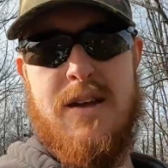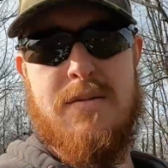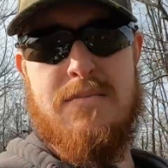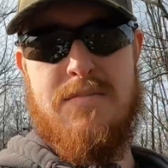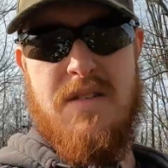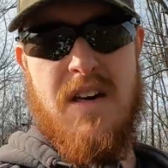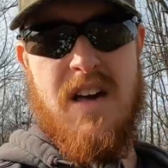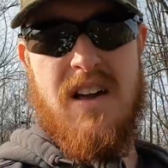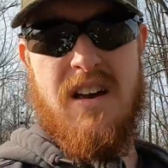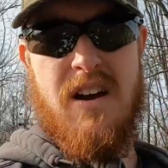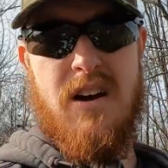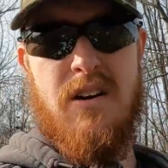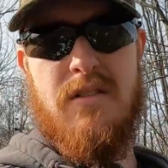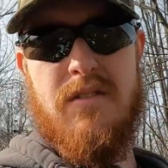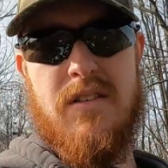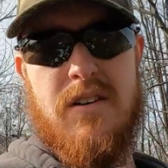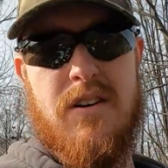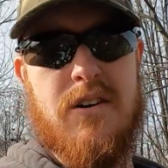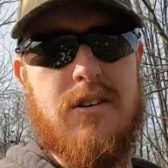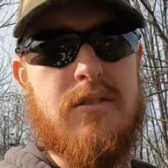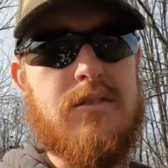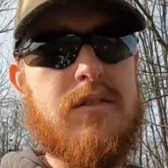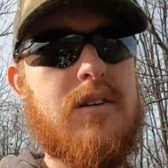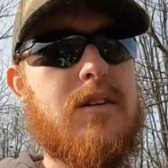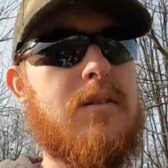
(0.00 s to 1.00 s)
same thing over and
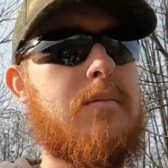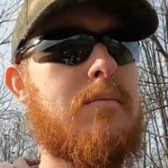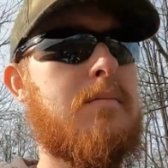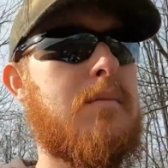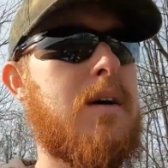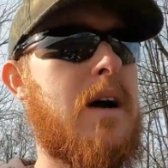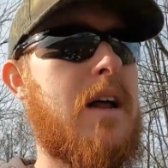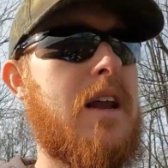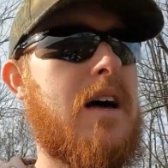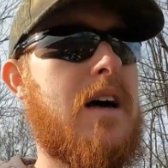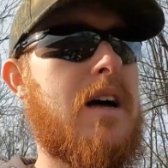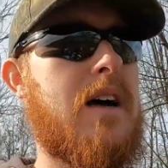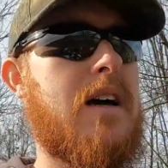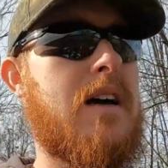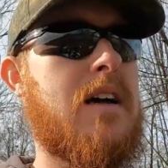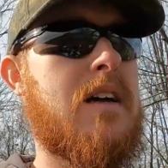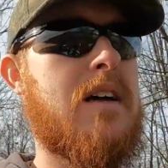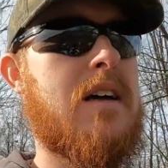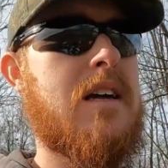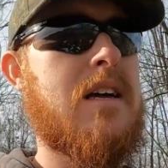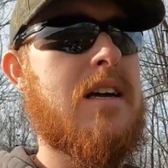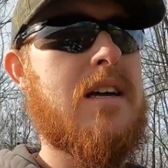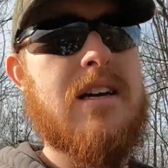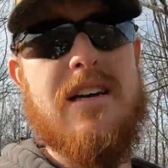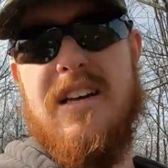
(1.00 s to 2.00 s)
over, but
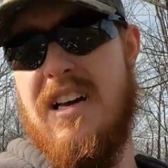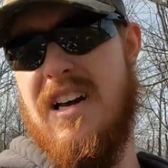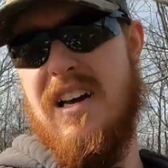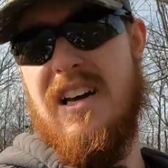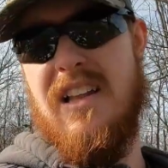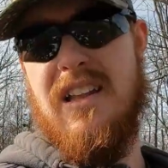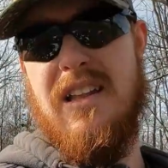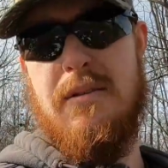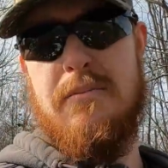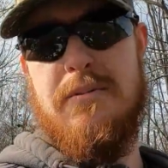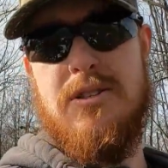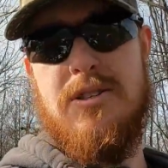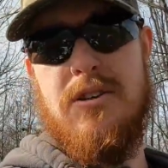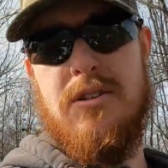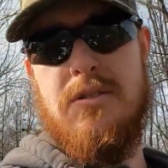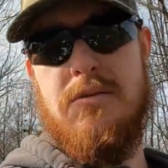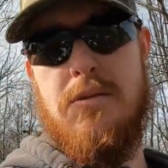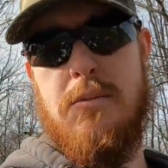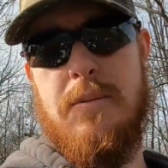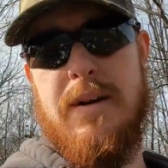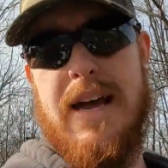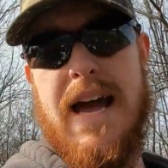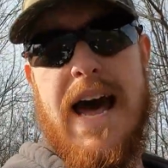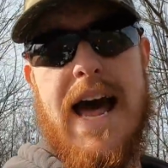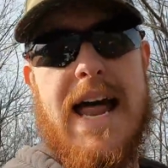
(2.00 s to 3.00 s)
yeah, let me show you
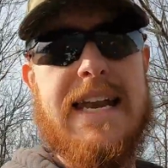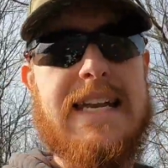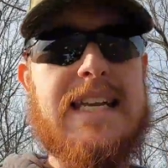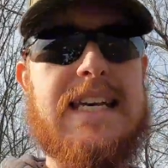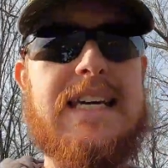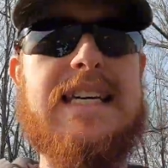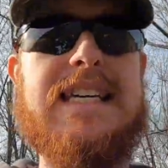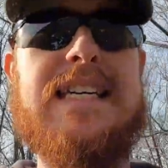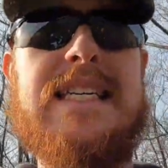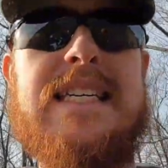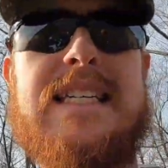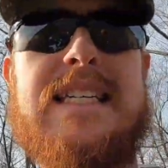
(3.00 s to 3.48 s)
what we got.